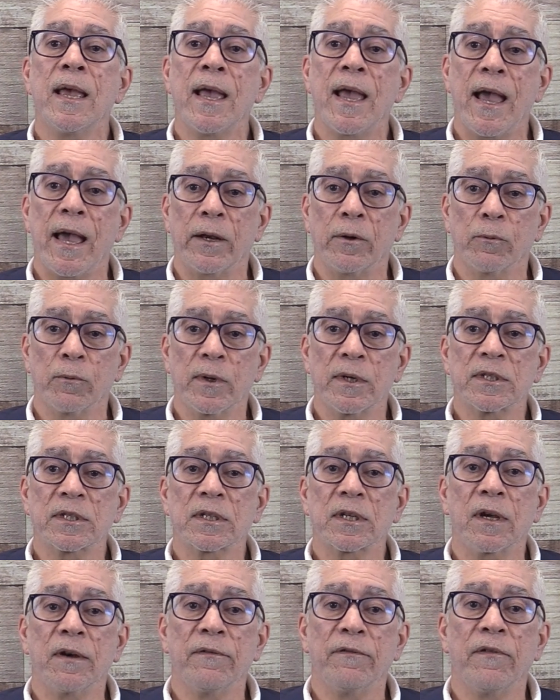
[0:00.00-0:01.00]
at
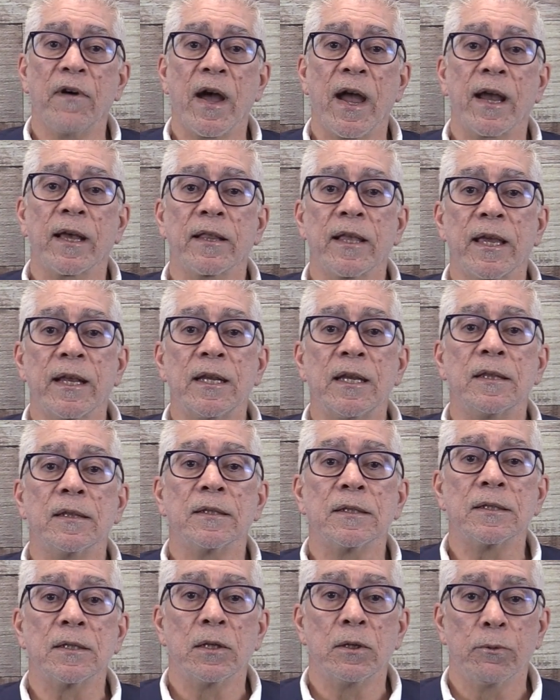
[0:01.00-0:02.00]
risk of violating
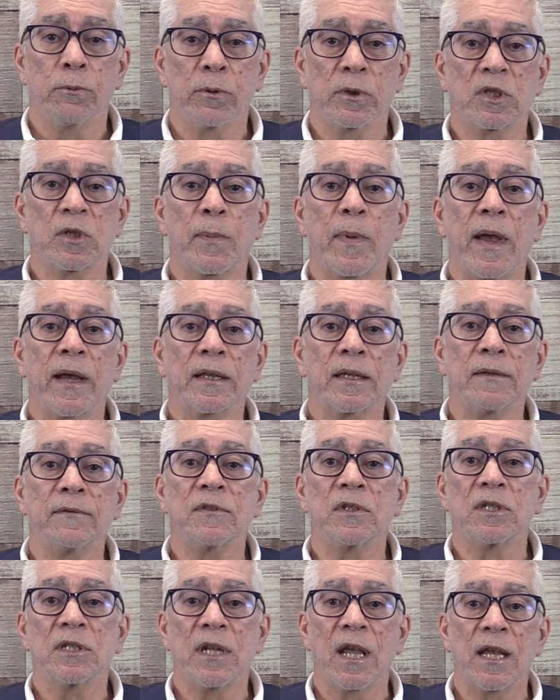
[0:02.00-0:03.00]
the respective
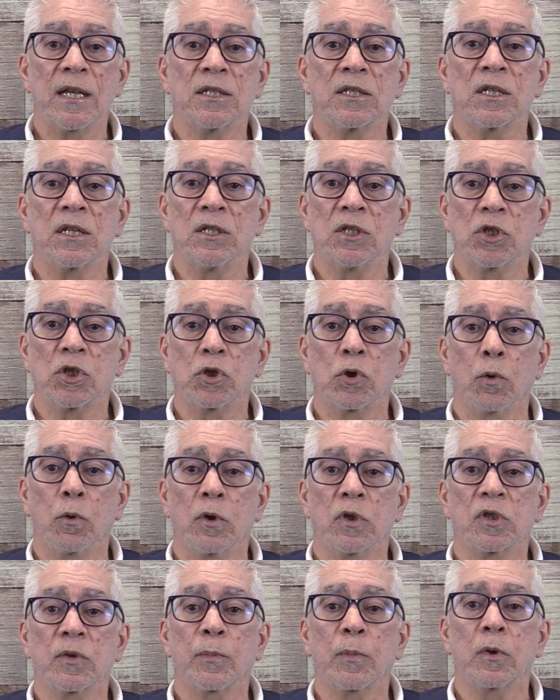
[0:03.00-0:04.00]
state's
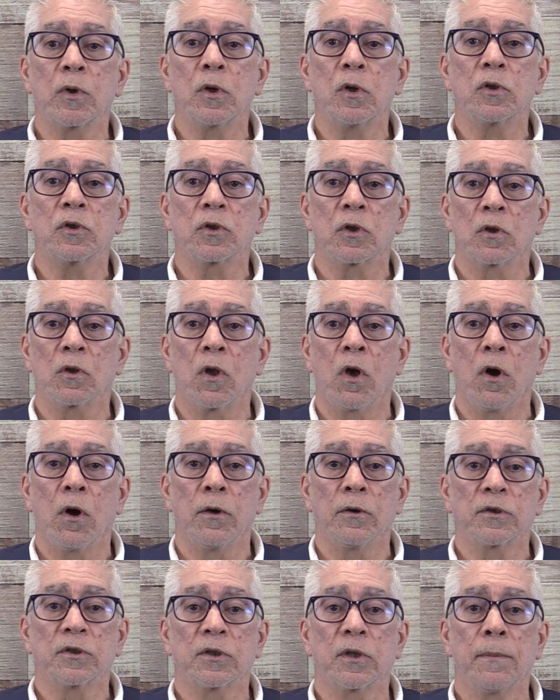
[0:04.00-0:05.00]
insurance producer
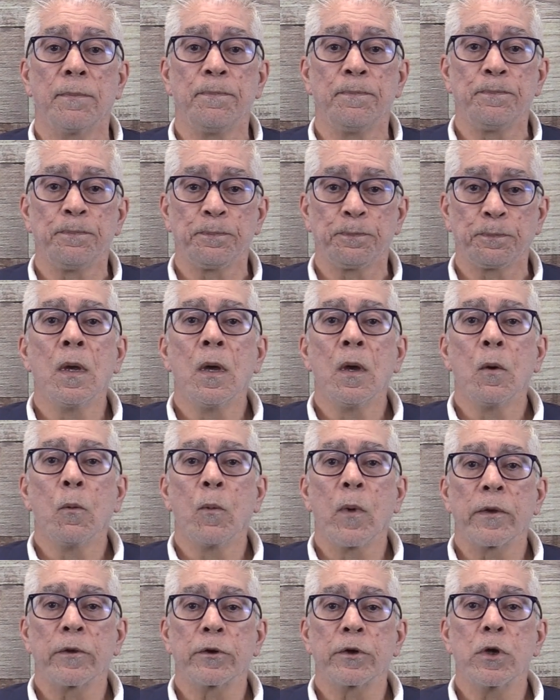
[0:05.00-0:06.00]
laws.
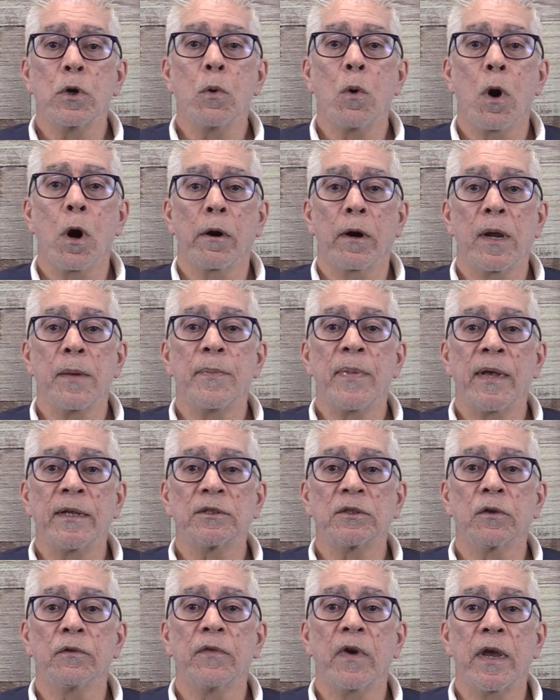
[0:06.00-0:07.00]
Whether you are a
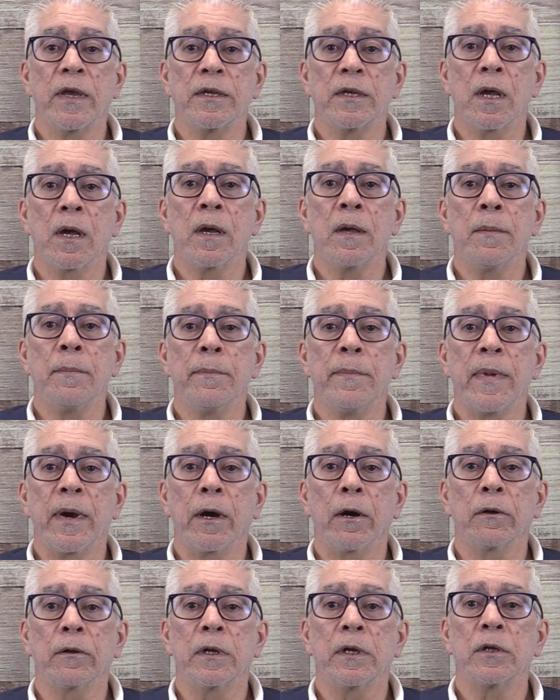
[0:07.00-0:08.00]
Pennsylvania,
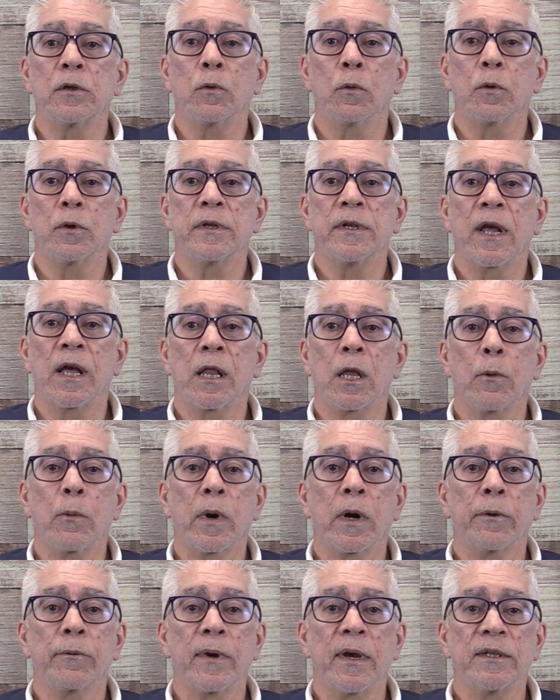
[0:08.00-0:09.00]
Maryland, or
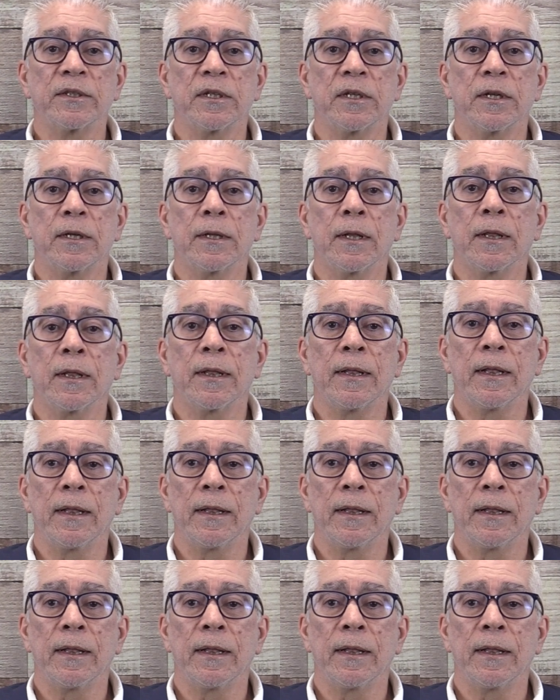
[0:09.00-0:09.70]
Delaware resident,